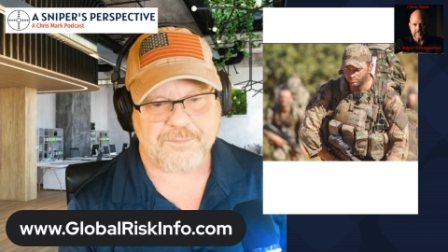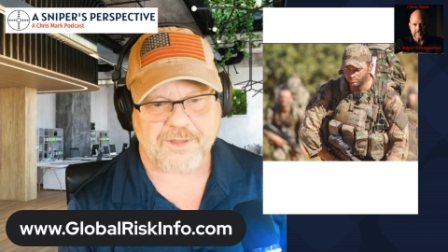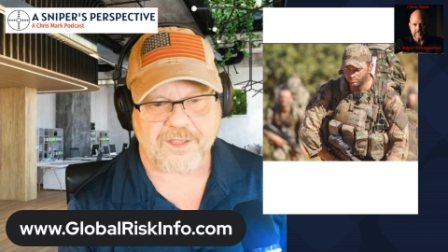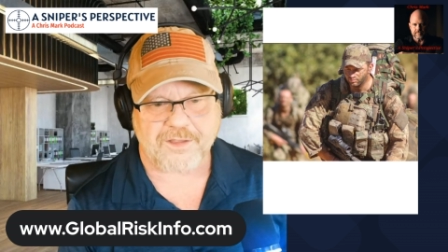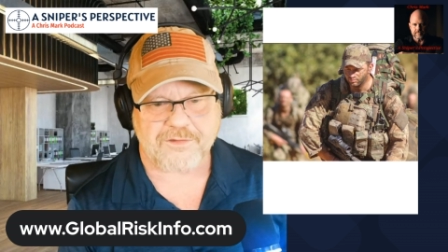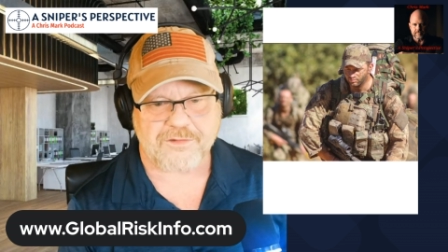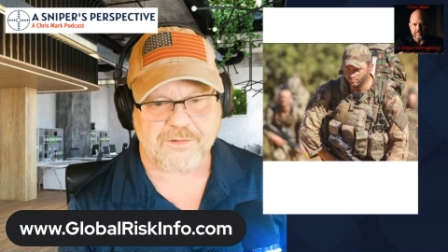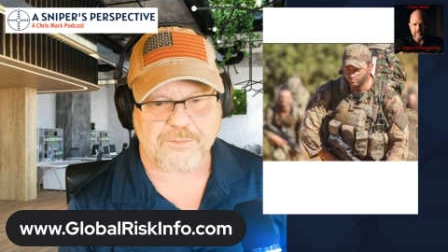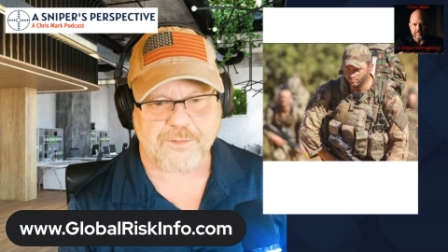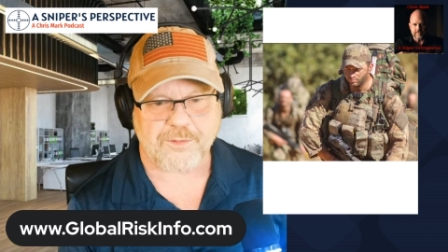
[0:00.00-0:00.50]

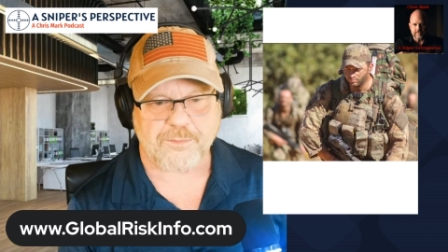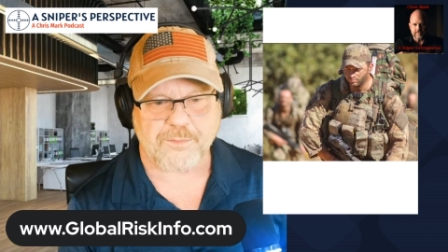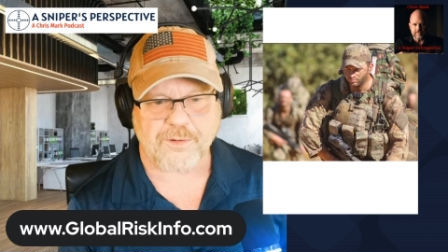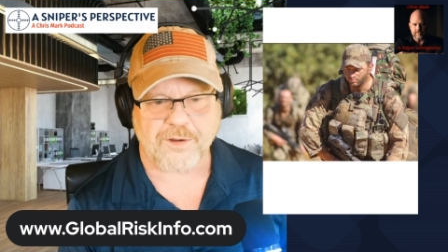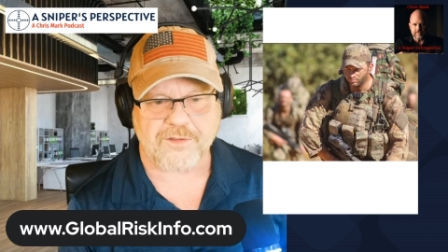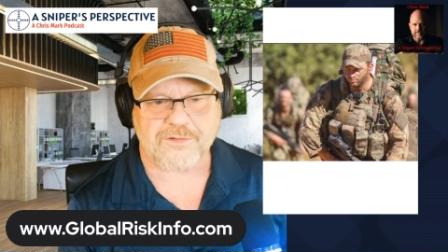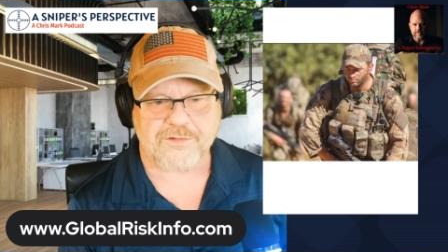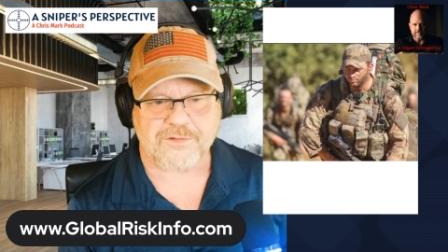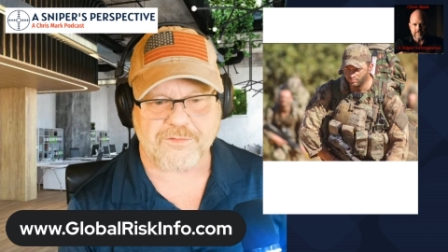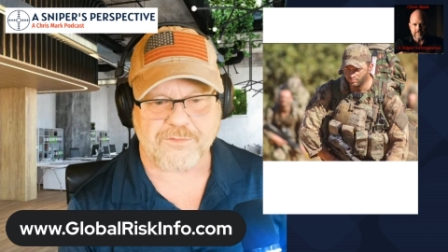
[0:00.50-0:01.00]
not super
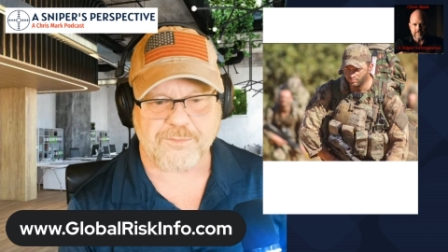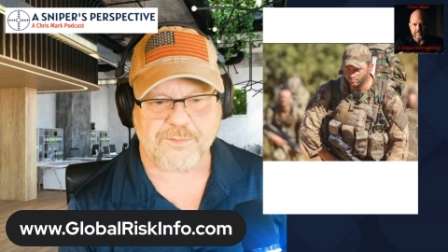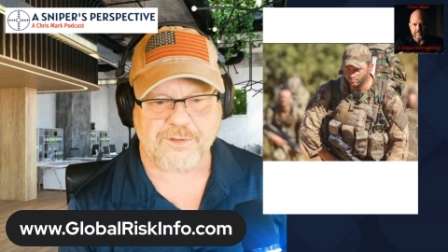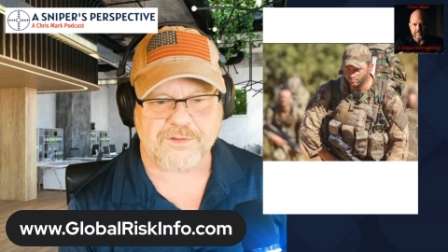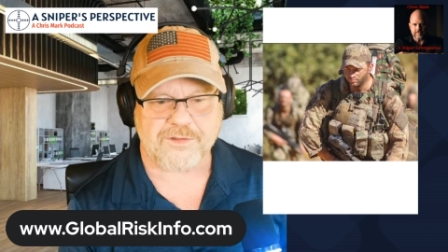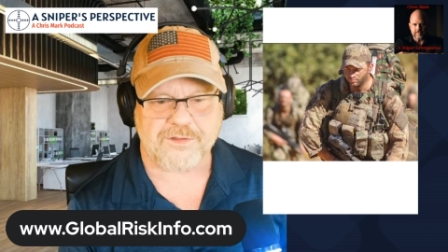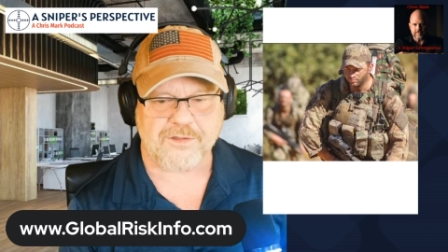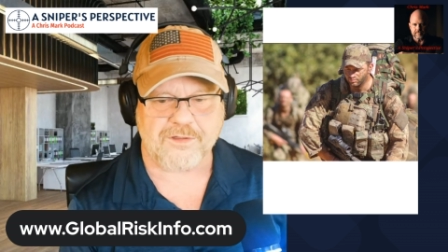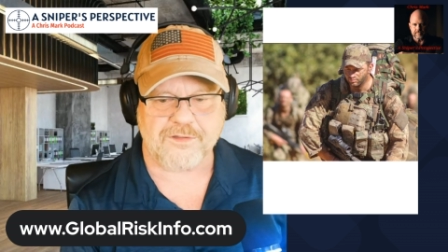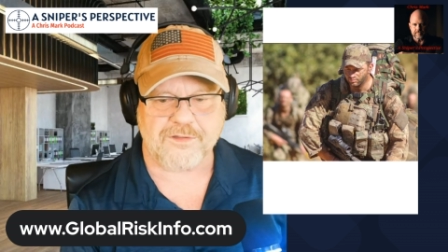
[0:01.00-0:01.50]
impressive.
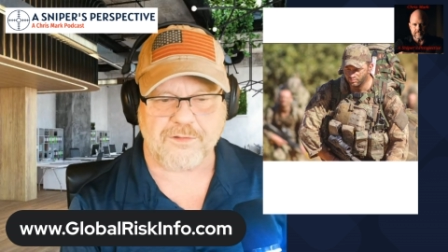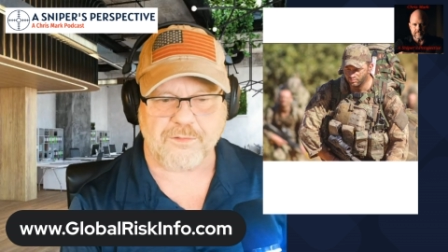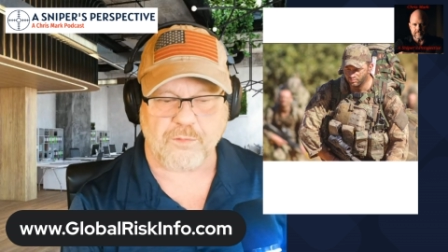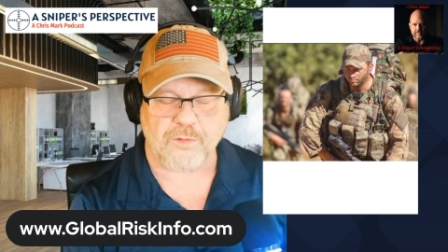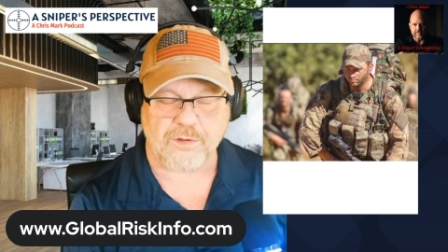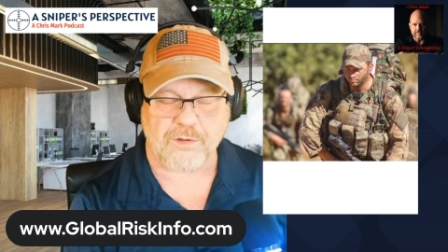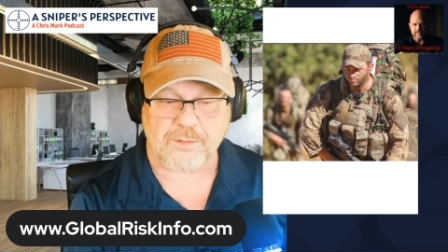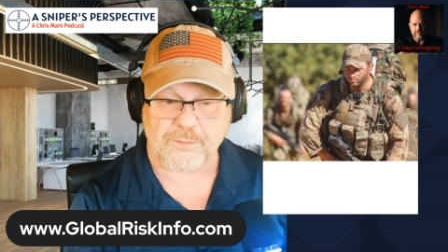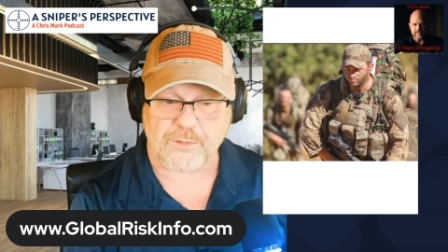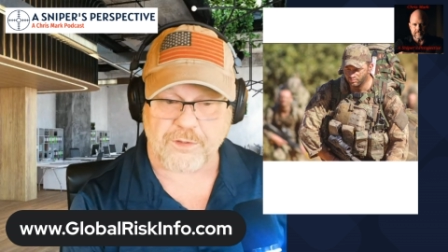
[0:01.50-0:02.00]
But the the
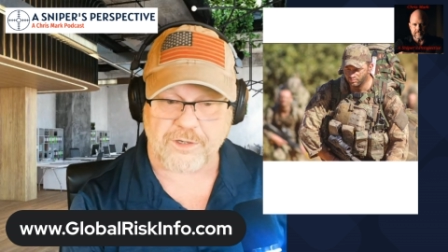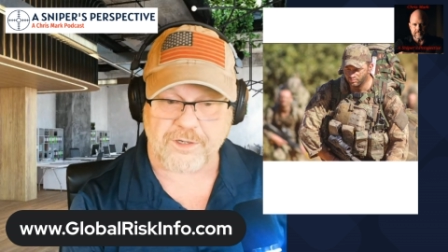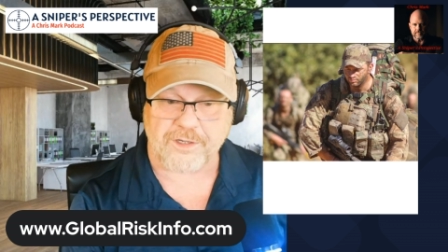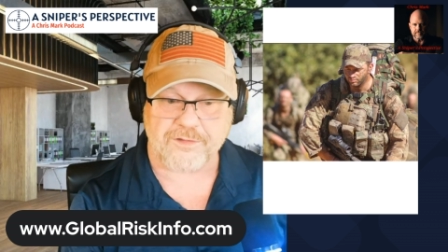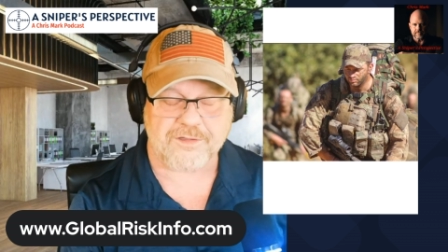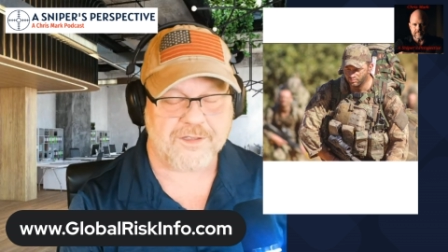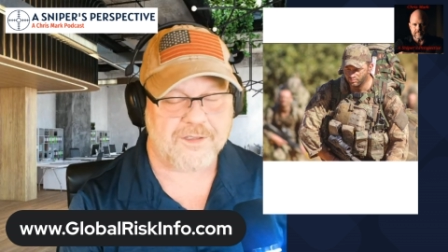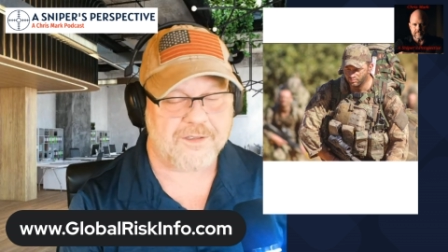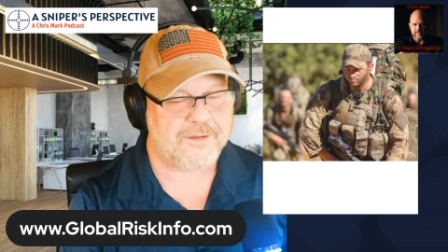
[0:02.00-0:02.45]
Royal Marines,